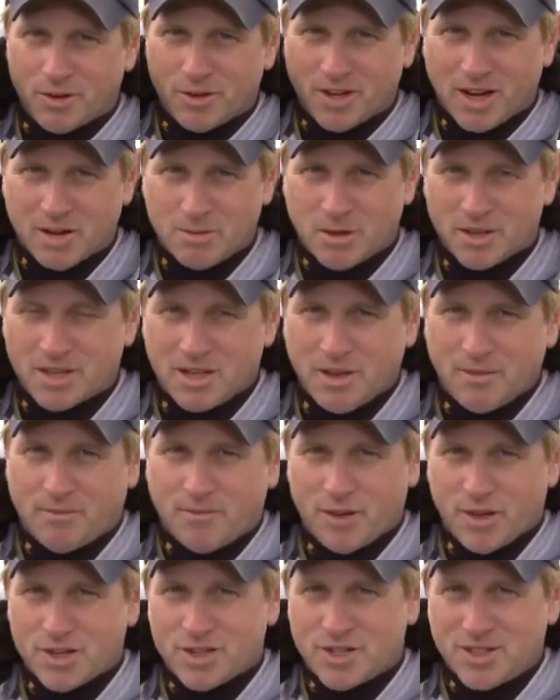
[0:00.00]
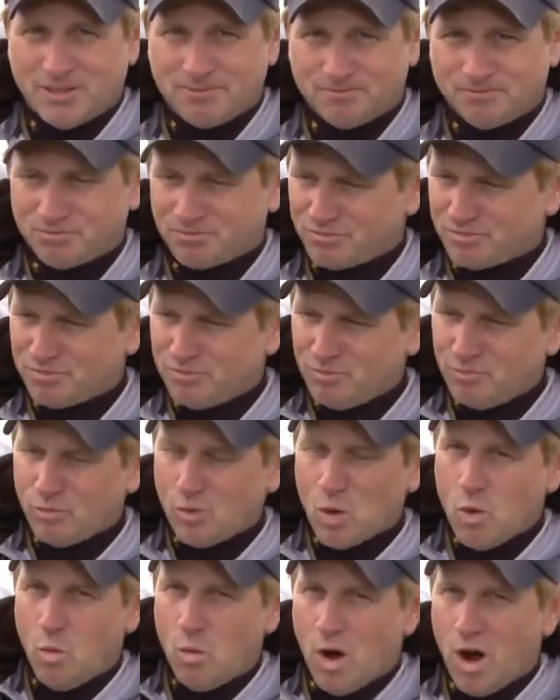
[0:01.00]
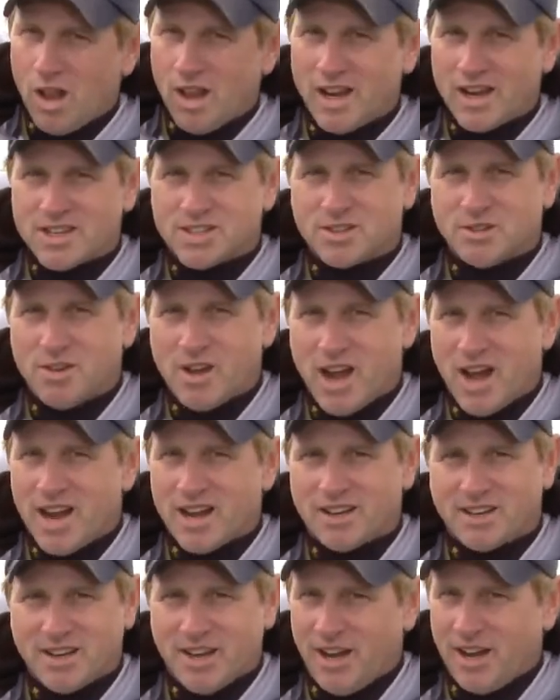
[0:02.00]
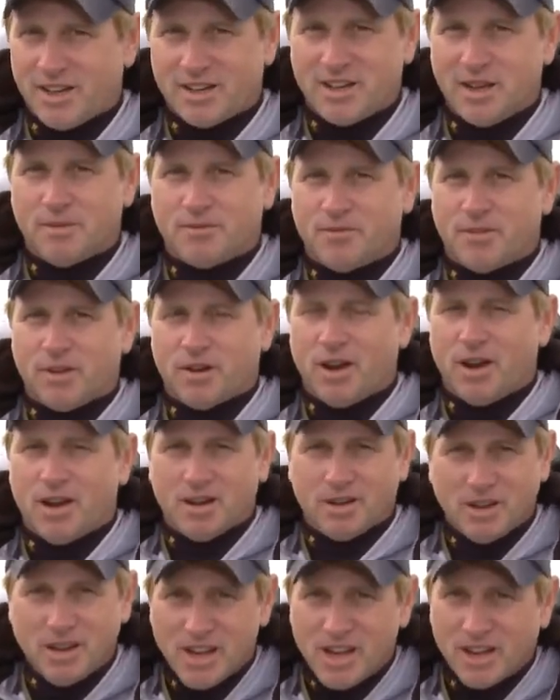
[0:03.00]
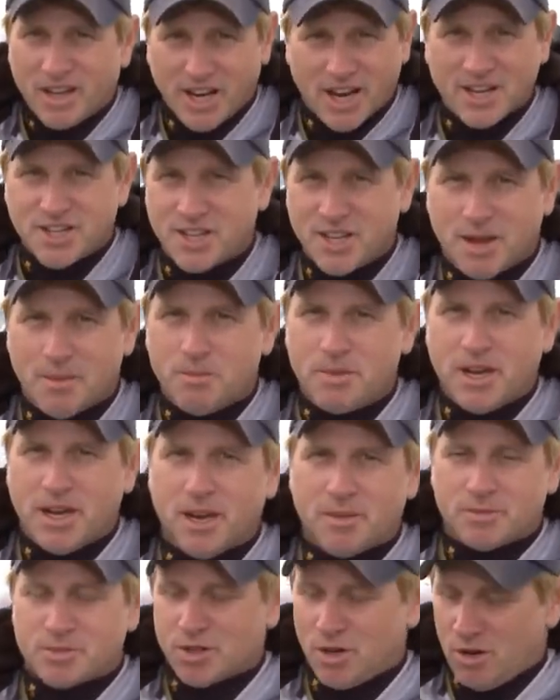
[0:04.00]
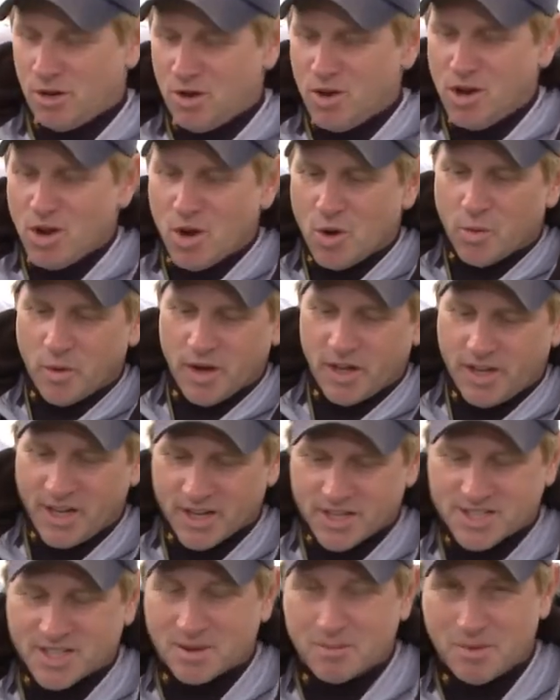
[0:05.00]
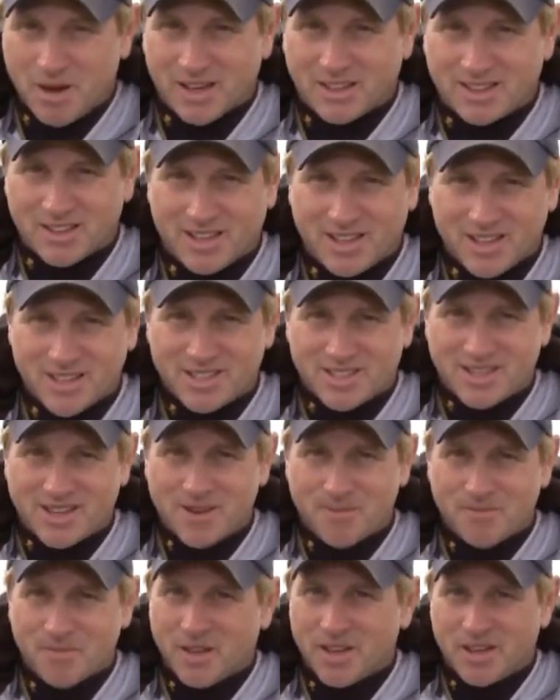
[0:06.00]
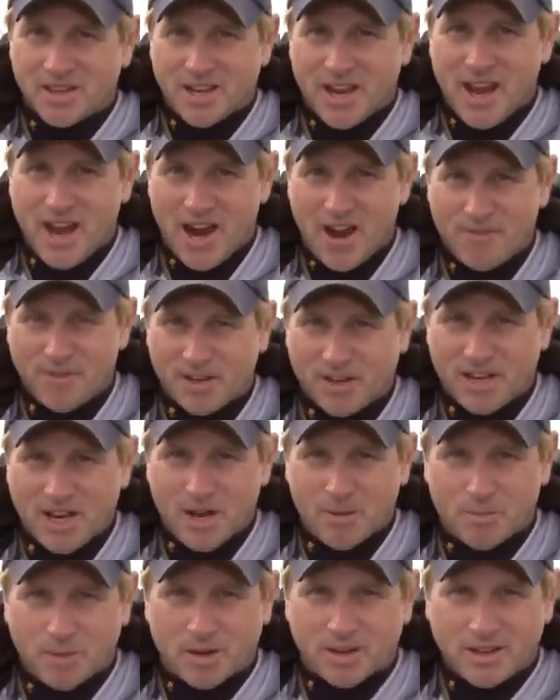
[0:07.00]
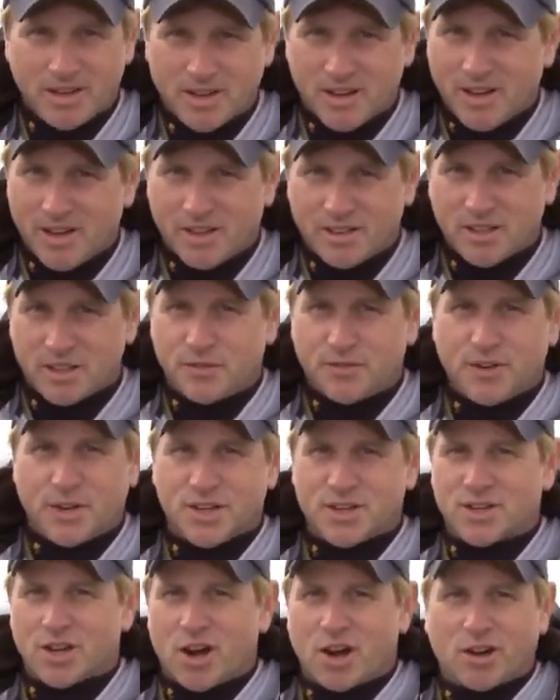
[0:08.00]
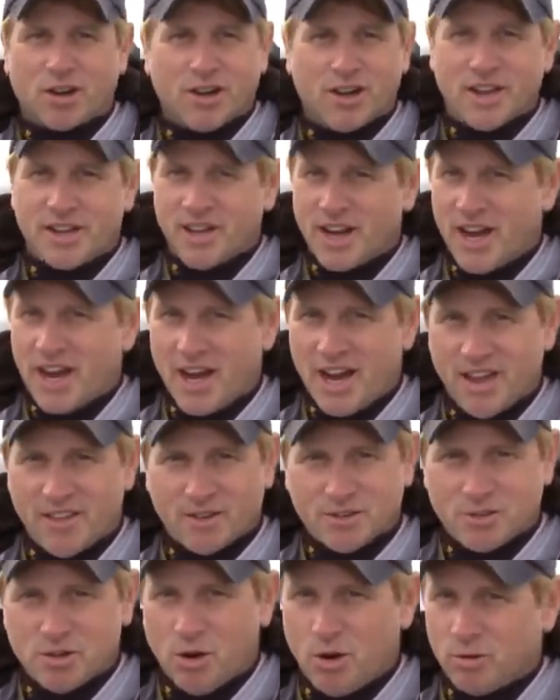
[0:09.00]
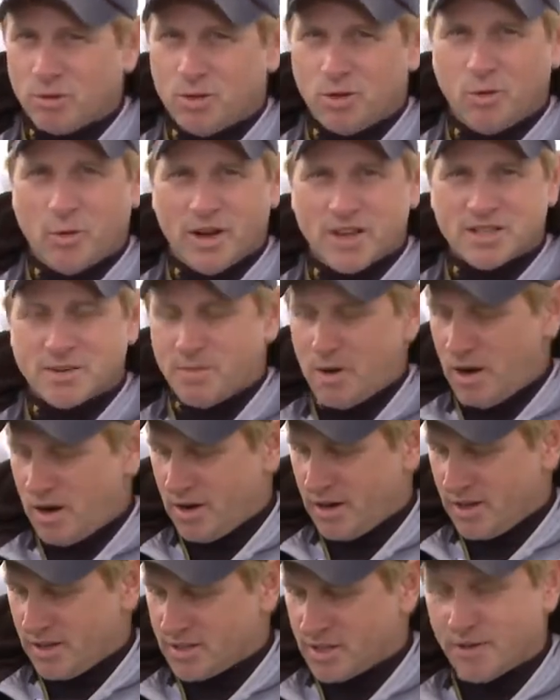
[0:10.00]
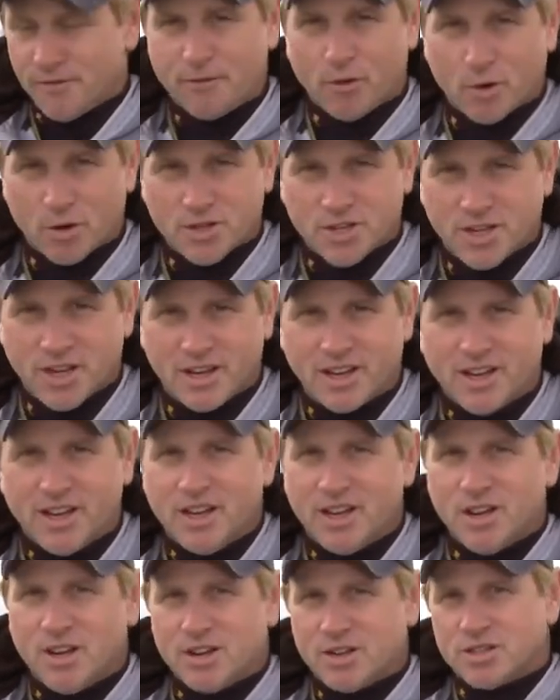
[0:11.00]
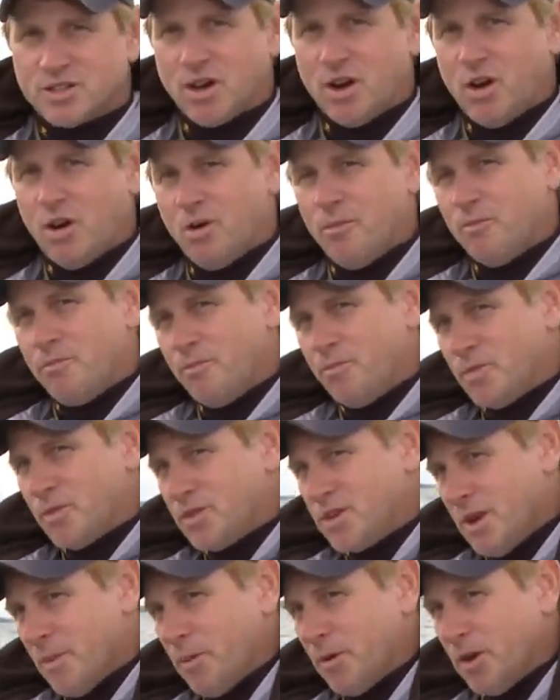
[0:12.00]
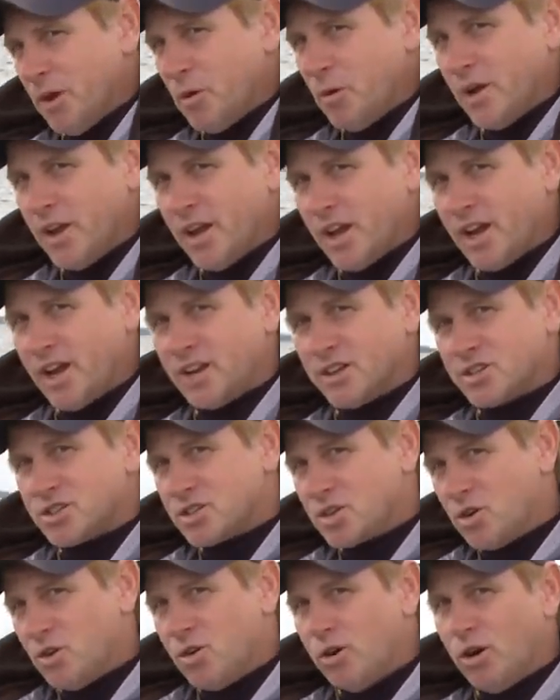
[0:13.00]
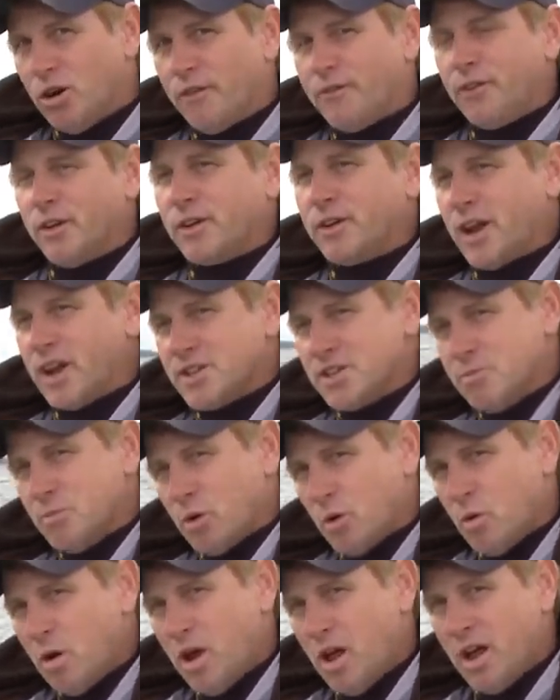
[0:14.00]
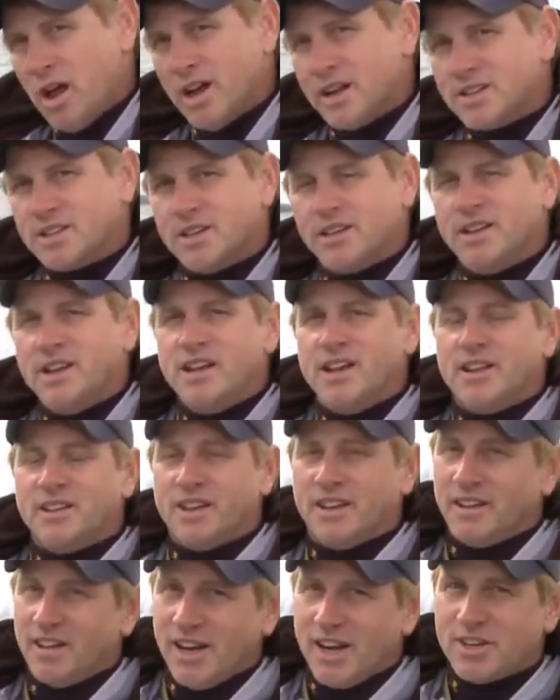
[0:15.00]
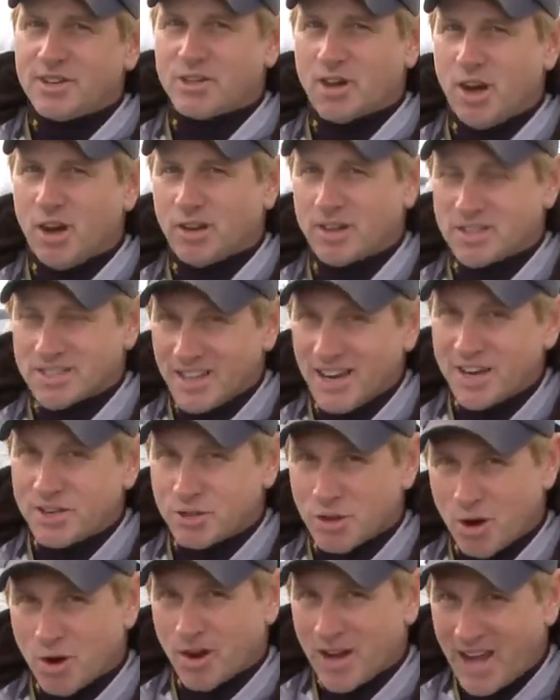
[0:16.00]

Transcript: you're talking about deep fish, walleyes do not take deep, uh, catching them deep. So when you catch something like this, you have to keep it. These fish are gonna die. There's no two ways about it. It's unfortunate. So typically when you get out of school, if you're catching more walleyes than, than lake trout, because lake trout